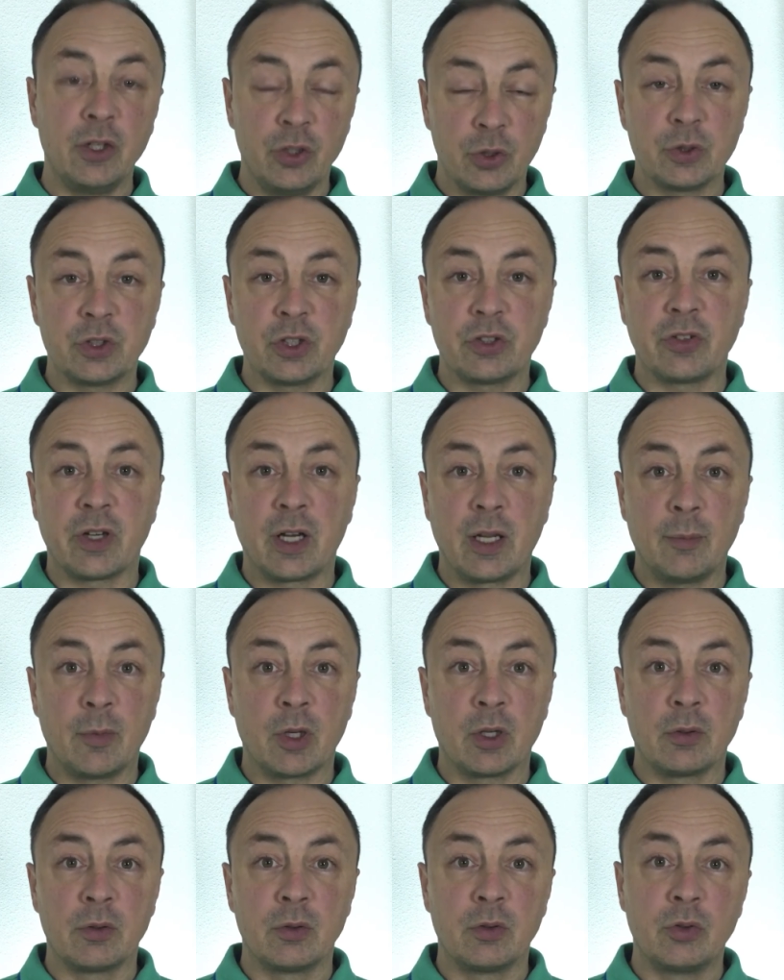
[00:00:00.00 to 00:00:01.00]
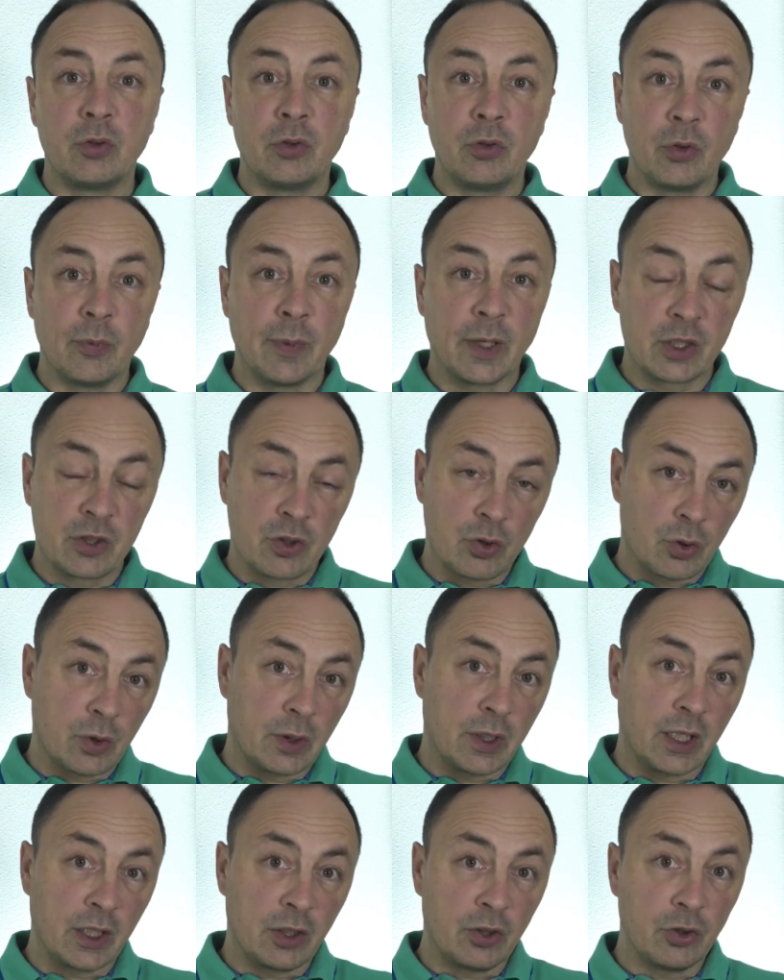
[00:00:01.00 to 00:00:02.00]
and use a timer to make
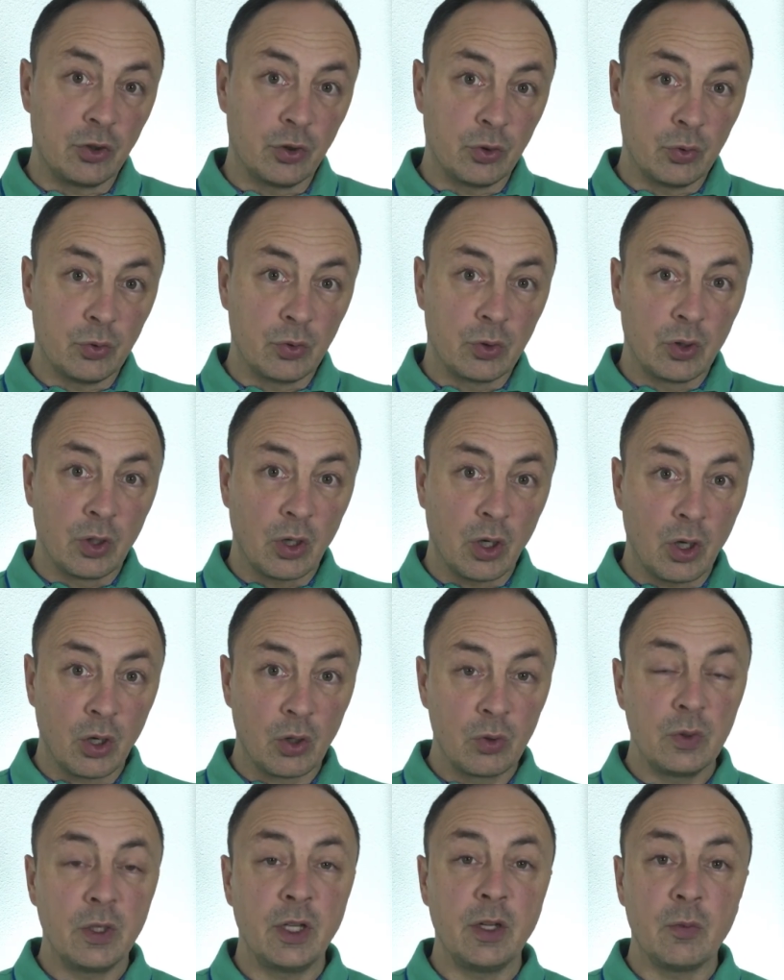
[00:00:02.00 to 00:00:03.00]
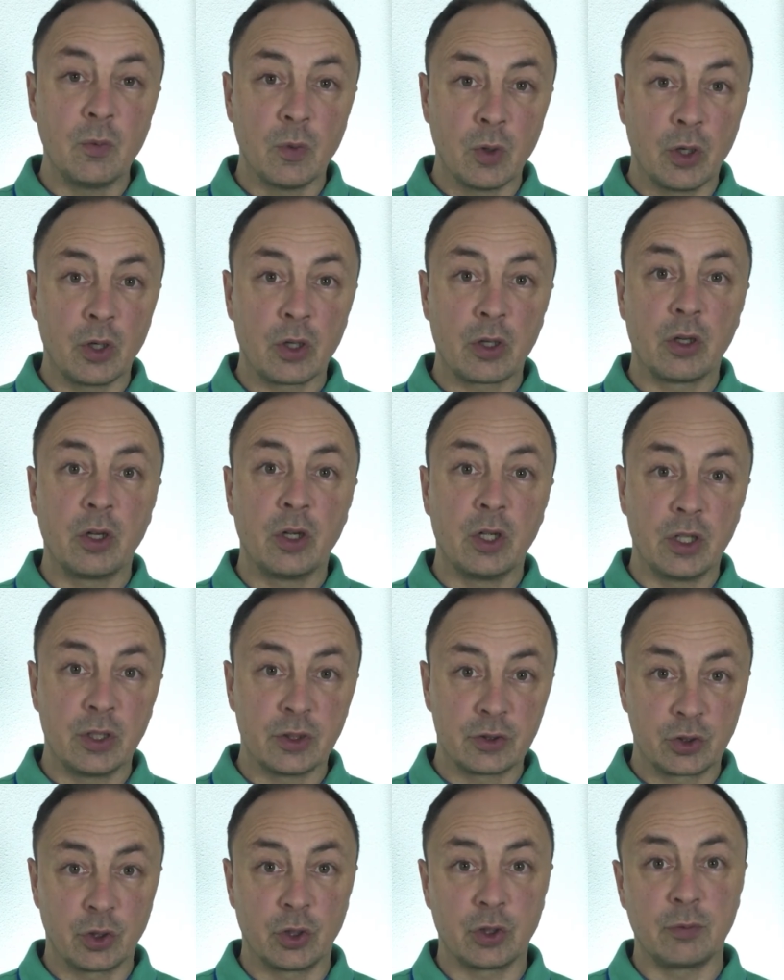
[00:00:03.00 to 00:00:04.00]
sure that you only work
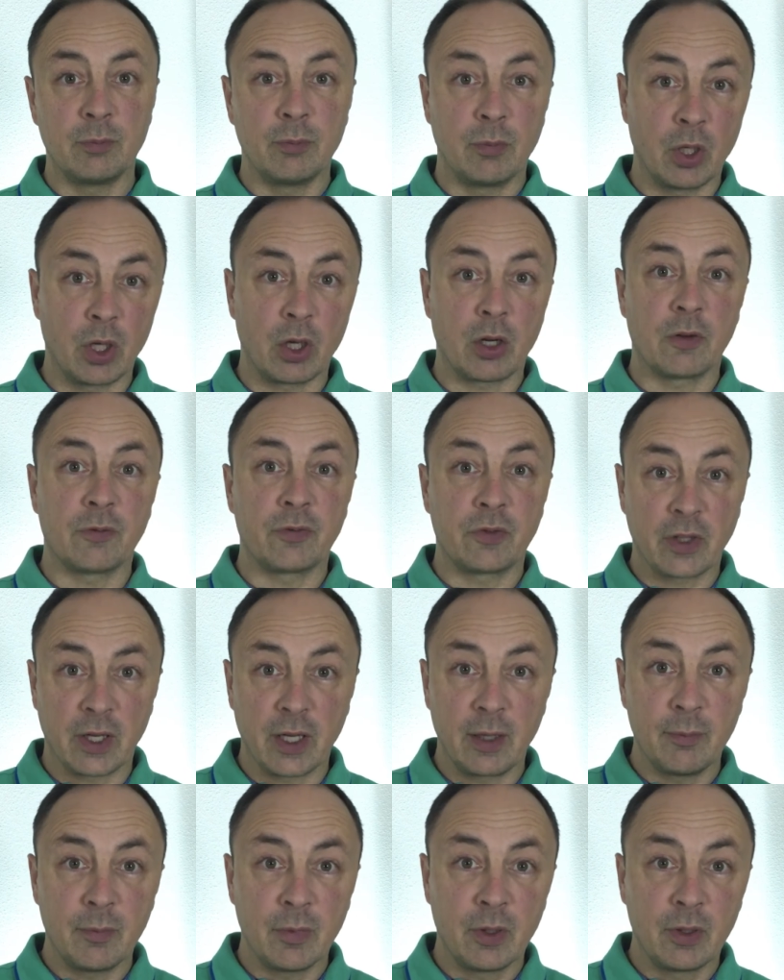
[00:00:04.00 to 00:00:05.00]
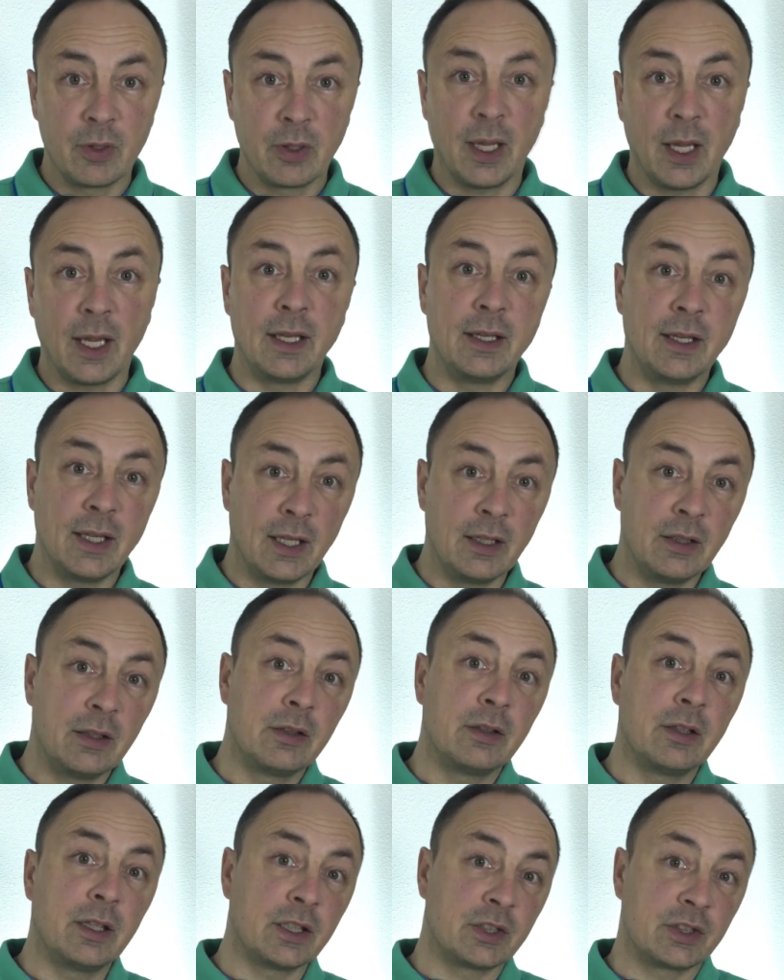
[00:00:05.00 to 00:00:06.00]
a certain block of time and
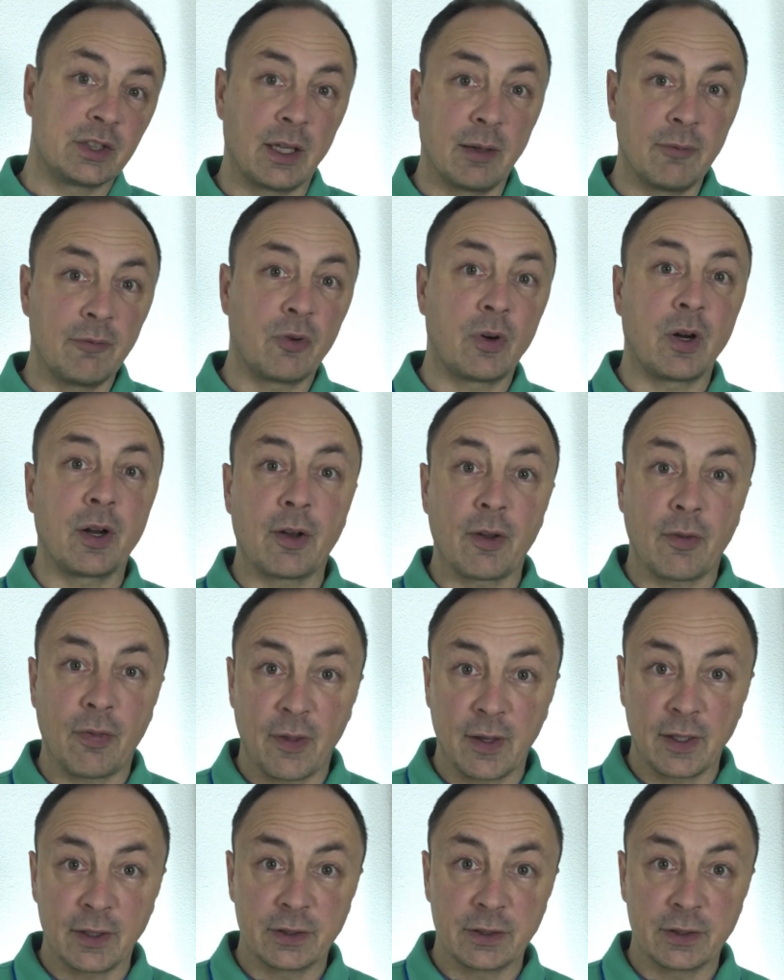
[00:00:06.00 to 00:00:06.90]
then there's time for other